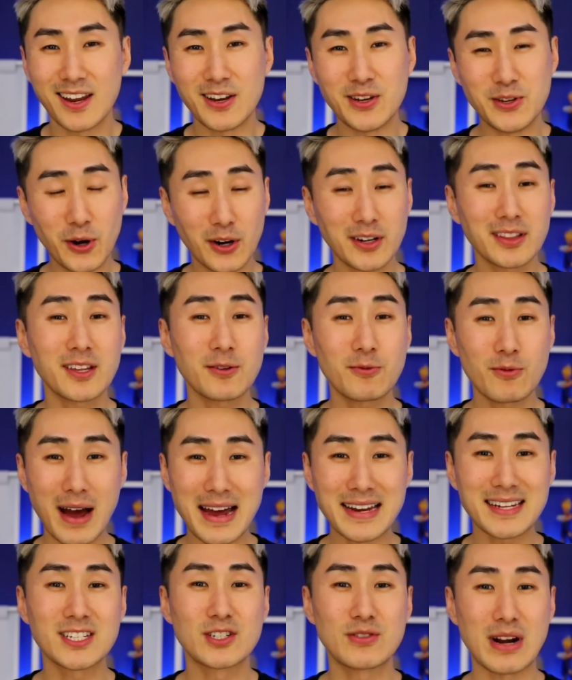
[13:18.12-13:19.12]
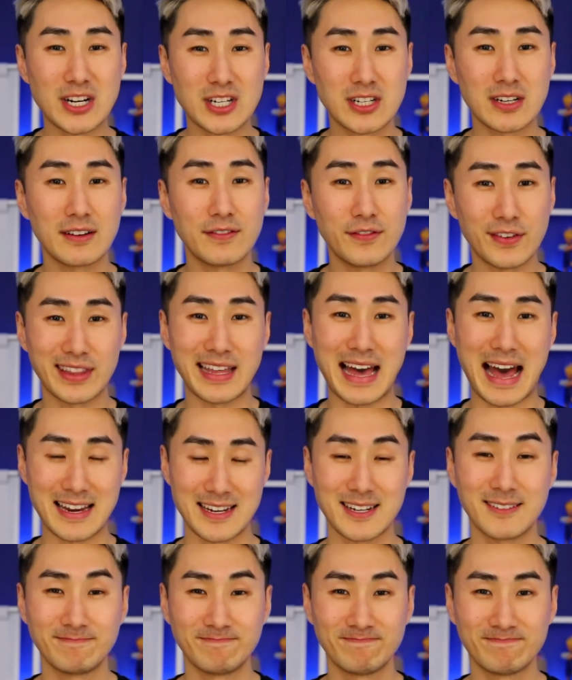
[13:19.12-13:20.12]
Not the right structure for
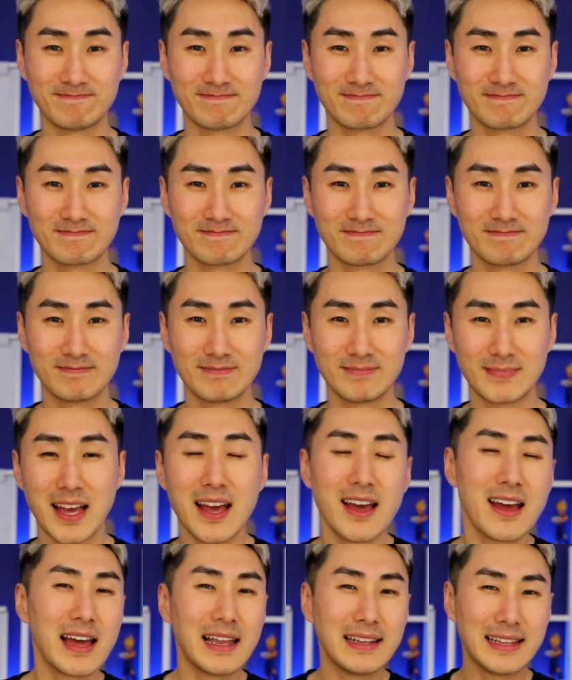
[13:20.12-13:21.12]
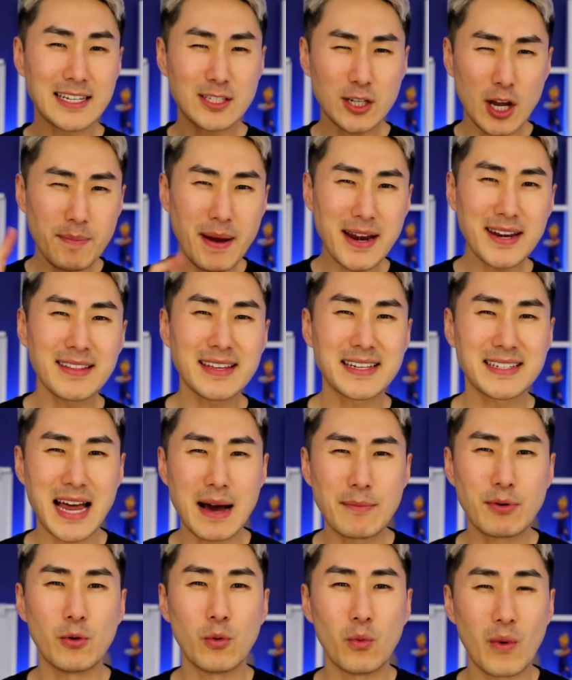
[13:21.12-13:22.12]
that. Let's go back to the
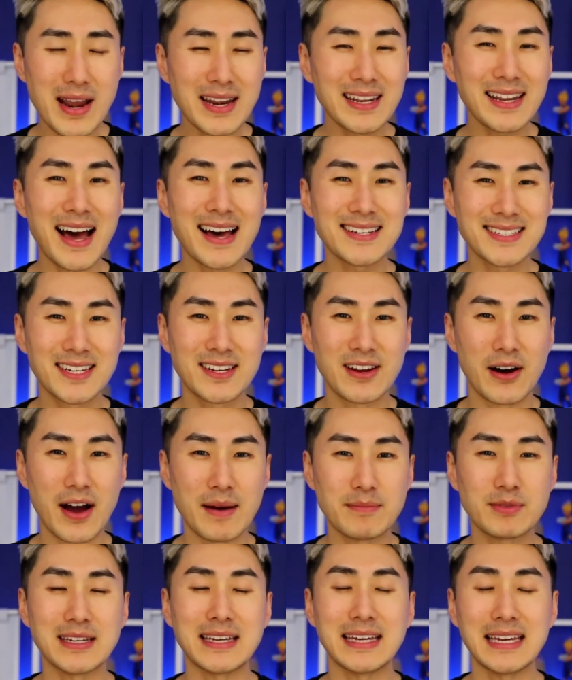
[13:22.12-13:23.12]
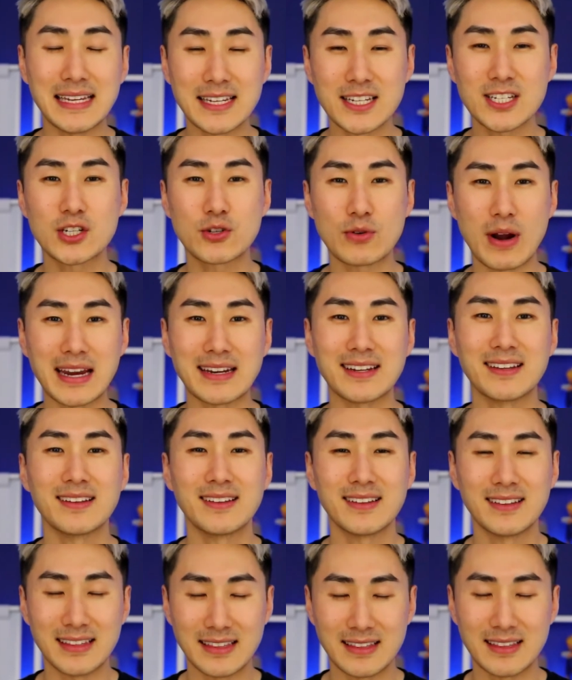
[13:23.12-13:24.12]
example one last time to illustrate
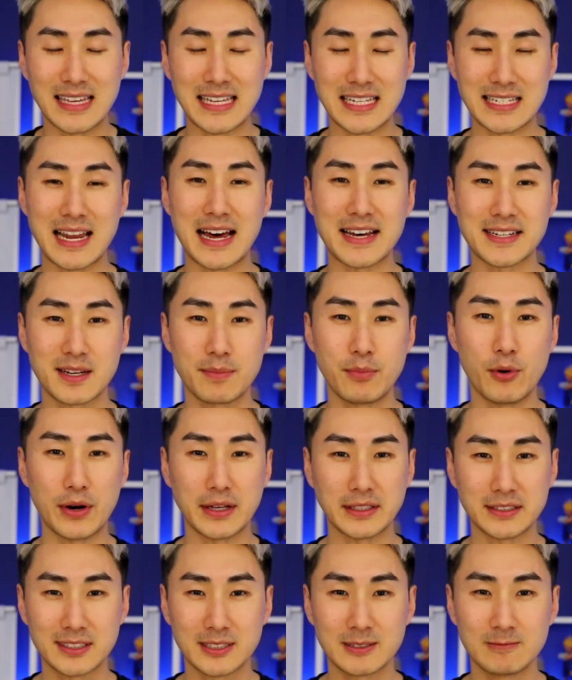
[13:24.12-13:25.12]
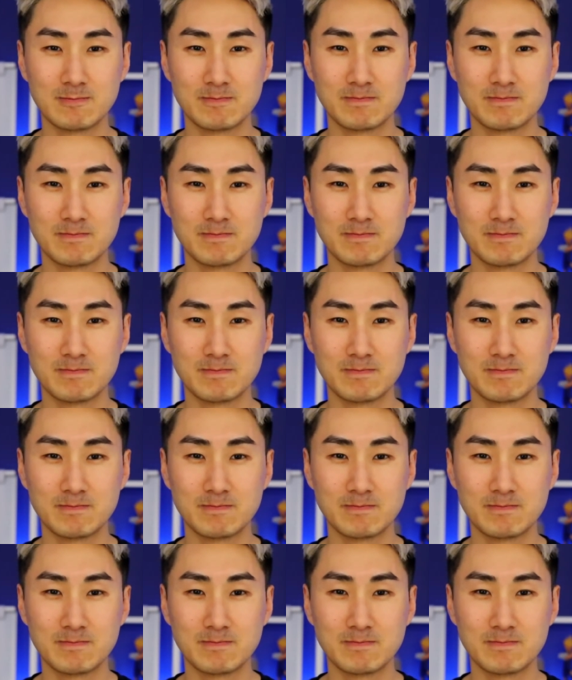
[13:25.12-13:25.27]
these last points.